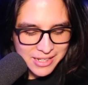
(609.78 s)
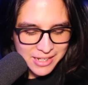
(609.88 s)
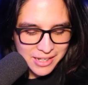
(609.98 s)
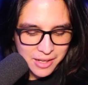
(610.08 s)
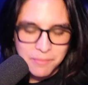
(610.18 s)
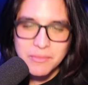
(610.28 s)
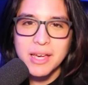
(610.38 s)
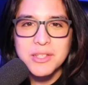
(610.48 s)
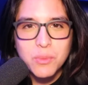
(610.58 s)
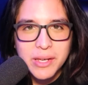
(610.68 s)
I, I'm
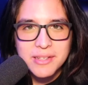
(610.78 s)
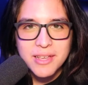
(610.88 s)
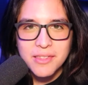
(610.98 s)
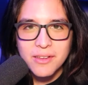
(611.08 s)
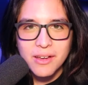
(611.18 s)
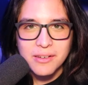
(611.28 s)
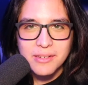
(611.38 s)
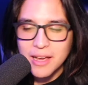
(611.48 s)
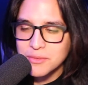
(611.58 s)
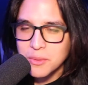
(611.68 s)
not as weak as I thought
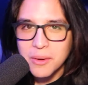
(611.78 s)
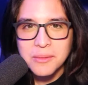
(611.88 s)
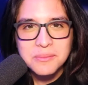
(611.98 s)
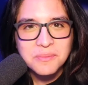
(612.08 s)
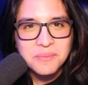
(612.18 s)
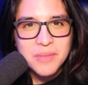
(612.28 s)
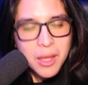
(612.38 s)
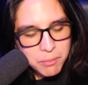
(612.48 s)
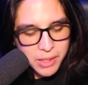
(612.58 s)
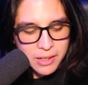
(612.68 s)
after all.
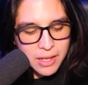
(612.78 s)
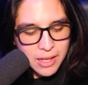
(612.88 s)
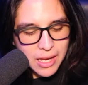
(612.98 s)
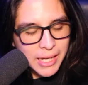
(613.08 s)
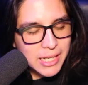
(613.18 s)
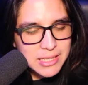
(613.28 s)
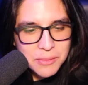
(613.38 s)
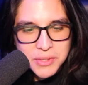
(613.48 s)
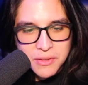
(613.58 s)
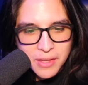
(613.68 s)
But I guess that
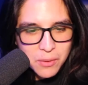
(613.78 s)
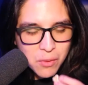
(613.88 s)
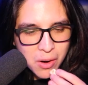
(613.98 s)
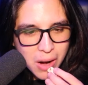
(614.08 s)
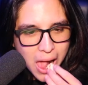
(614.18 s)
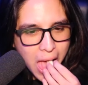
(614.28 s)
was the thing where